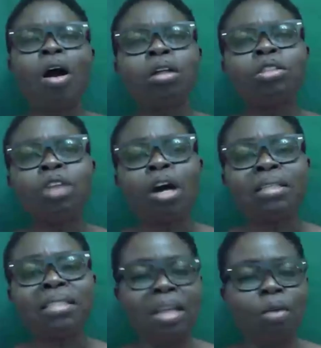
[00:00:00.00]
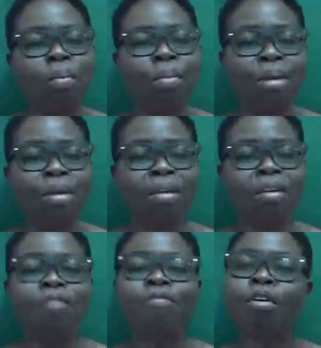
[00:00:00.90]
On Thursday will be
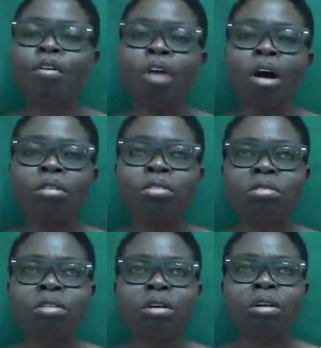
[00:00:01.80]
for us